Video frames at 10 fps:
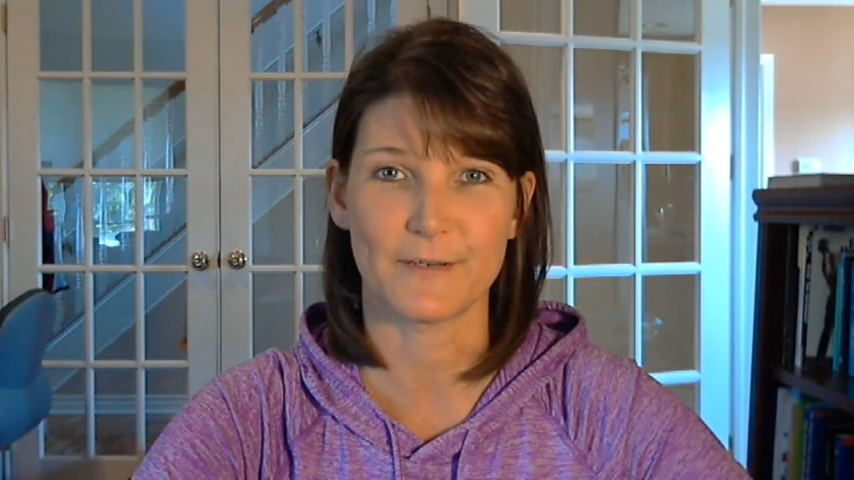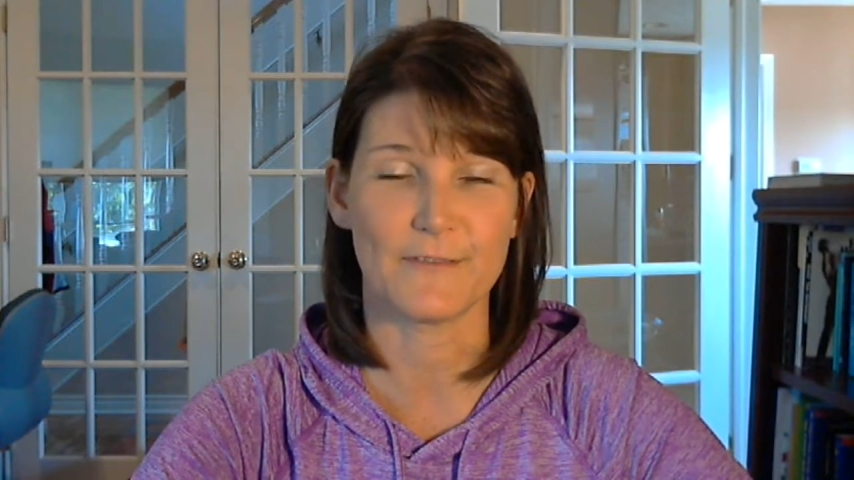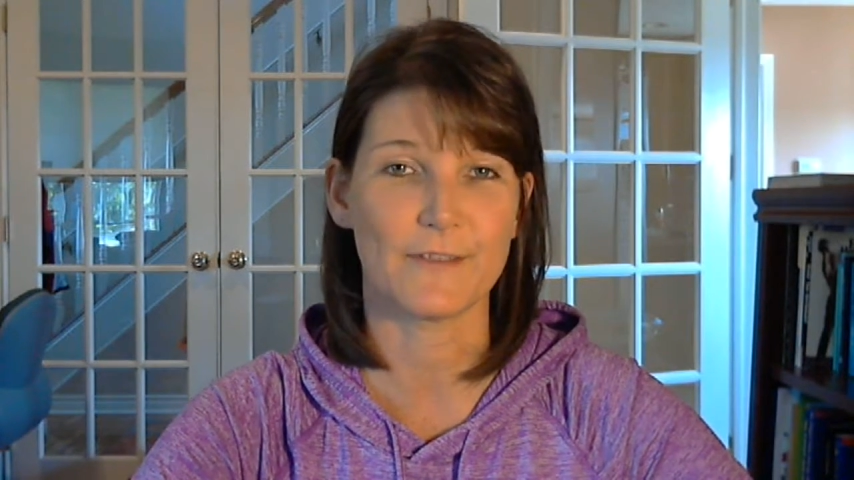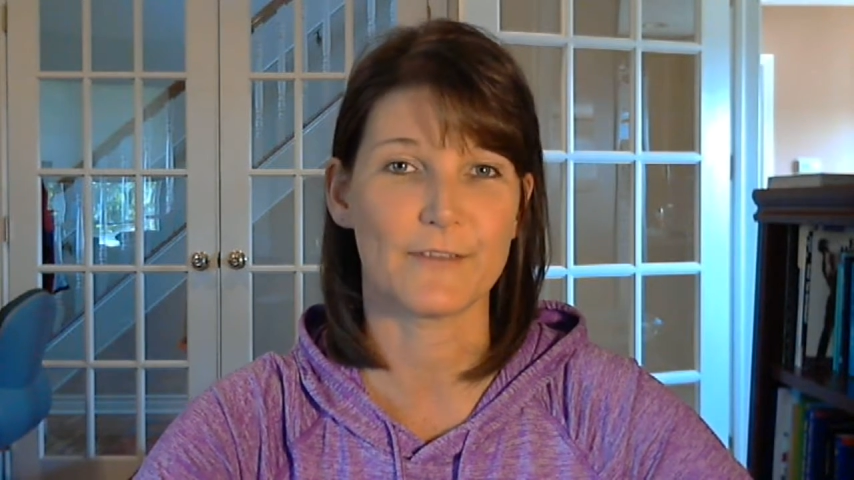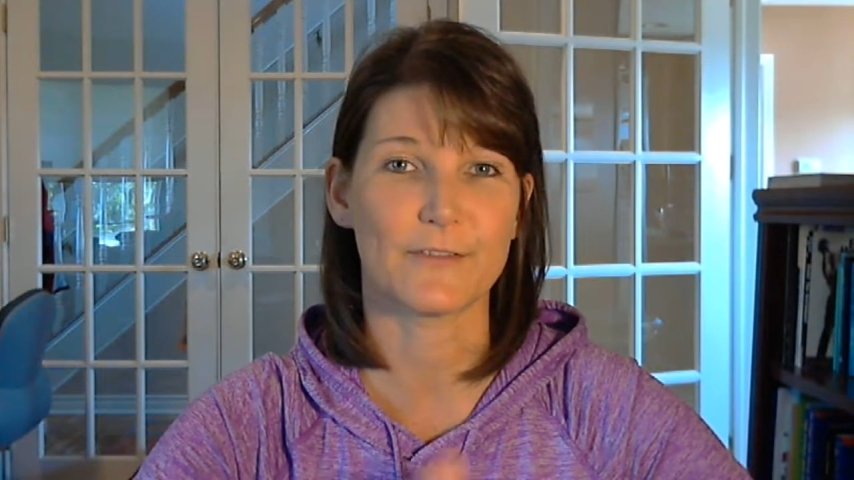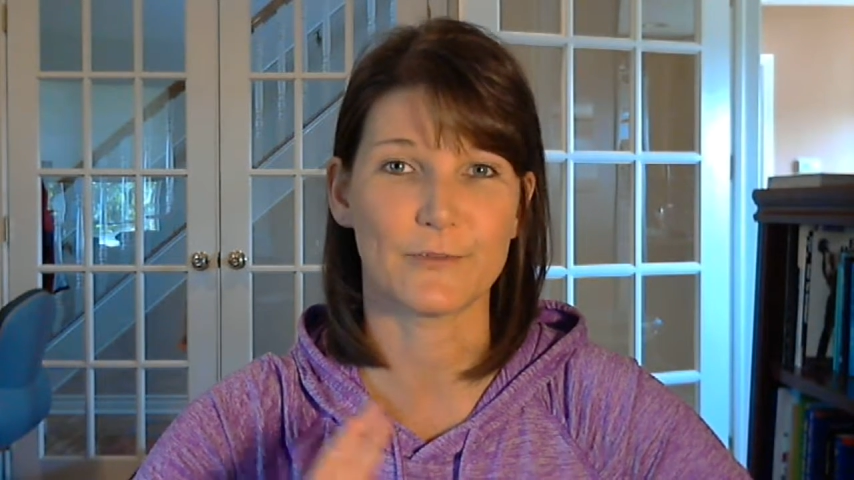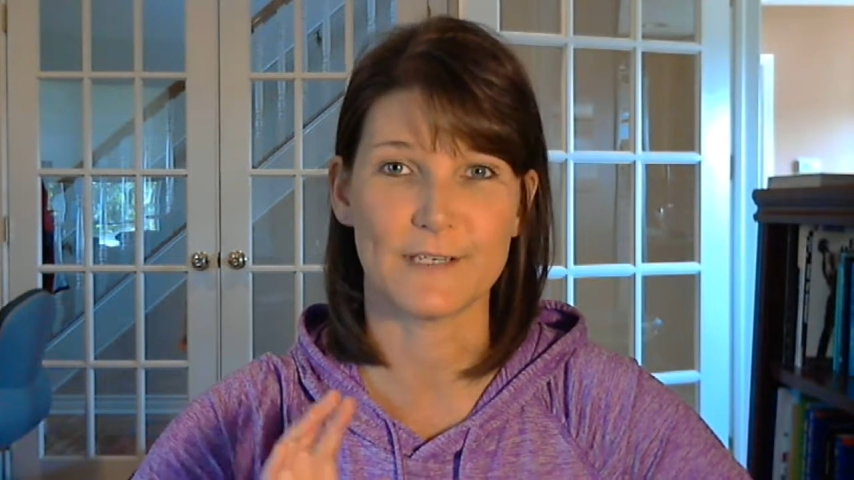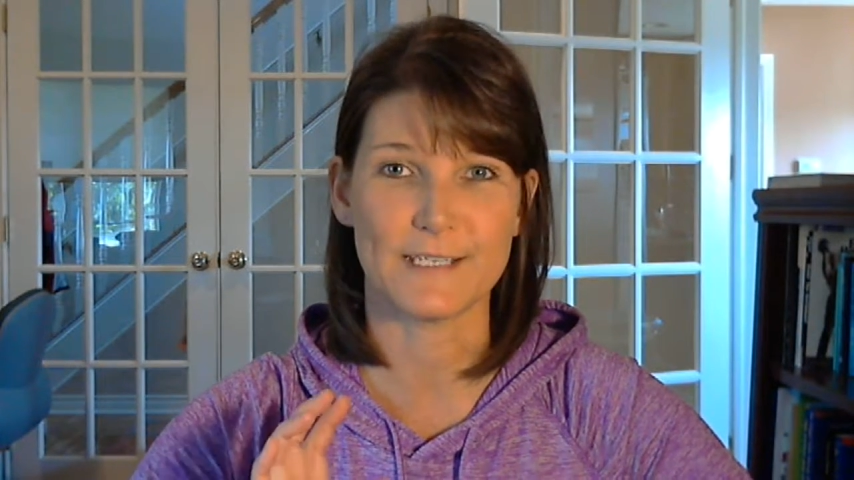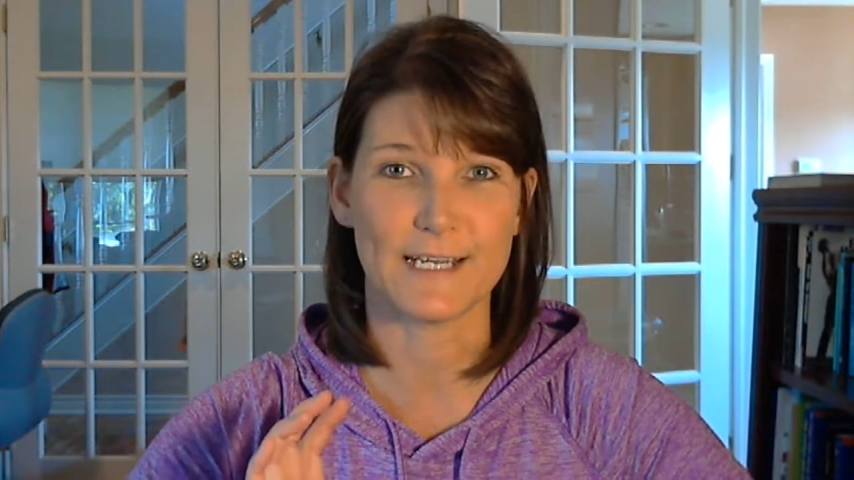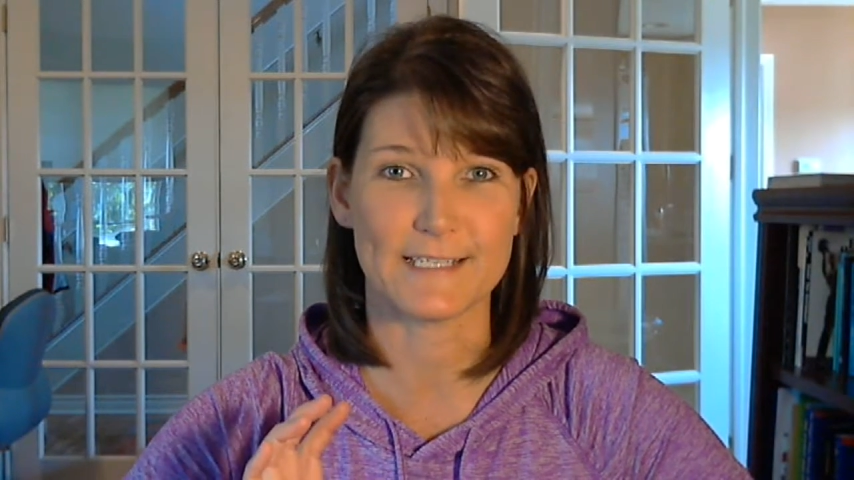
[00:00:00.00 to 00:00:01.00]
in the
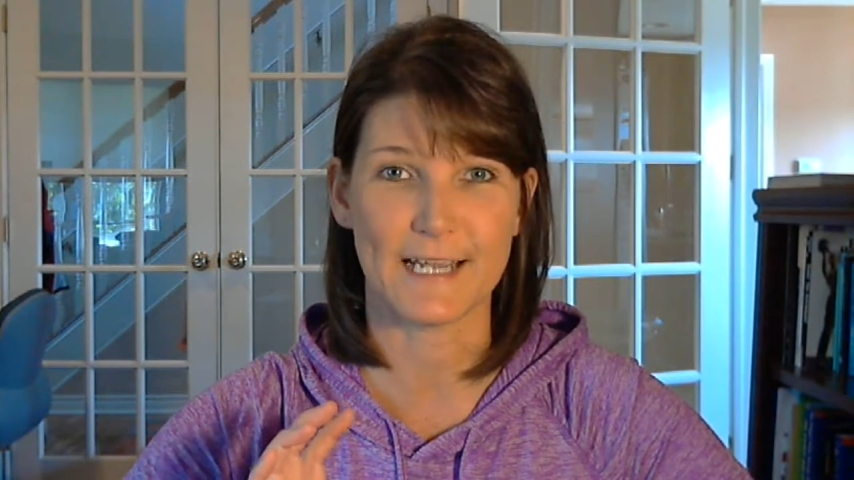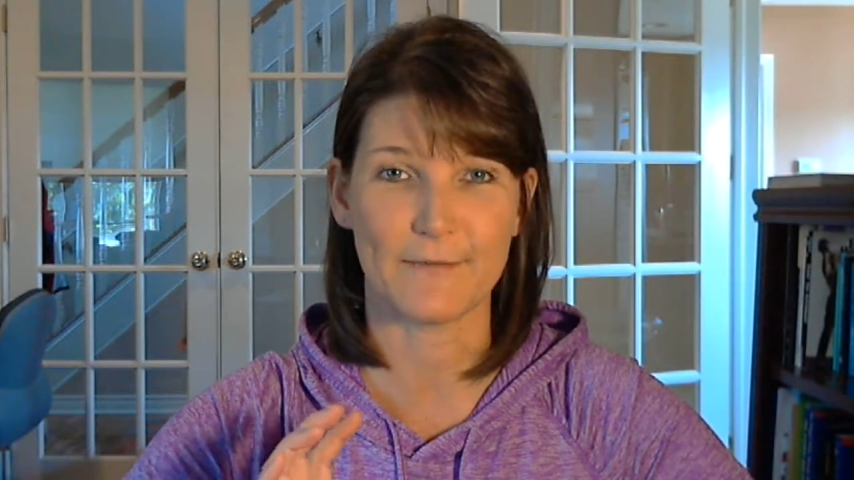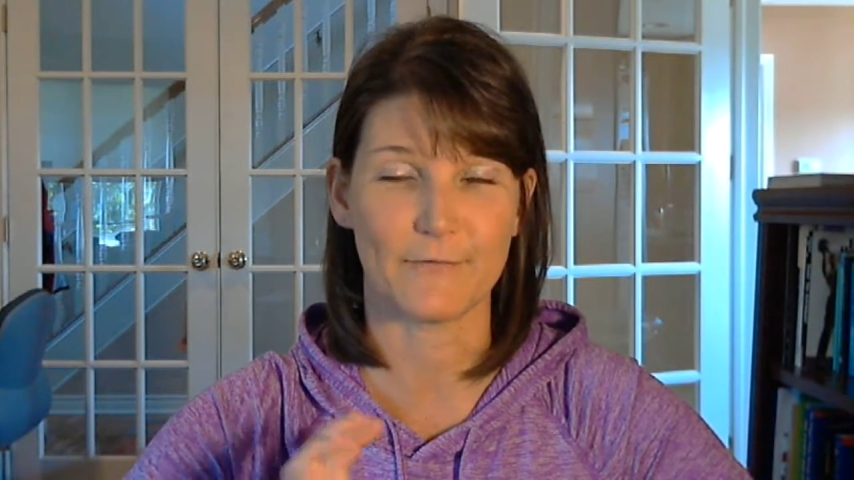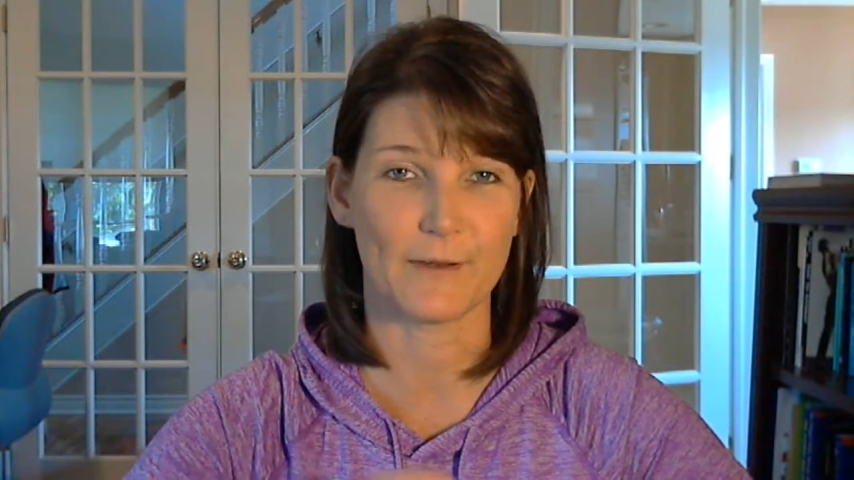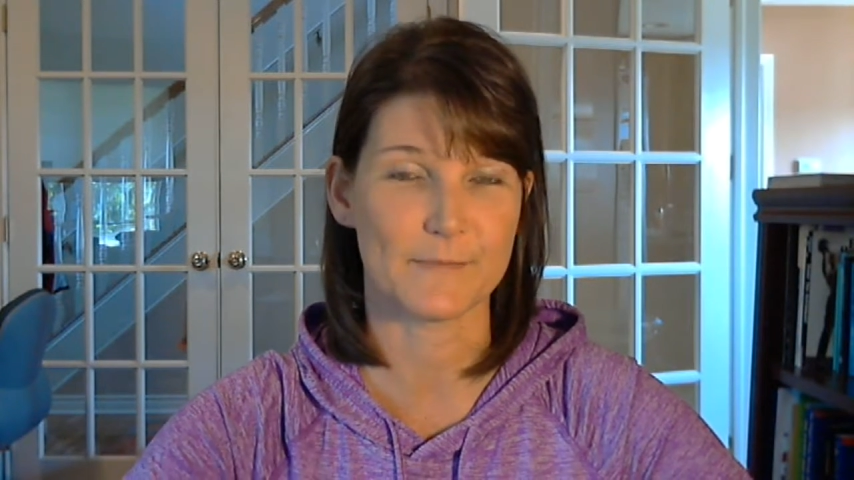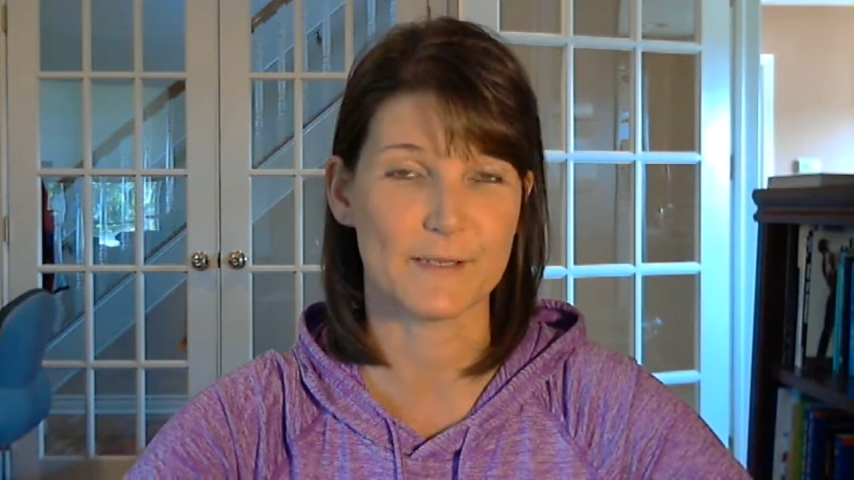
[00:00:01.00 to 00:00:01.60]
30-day time frame.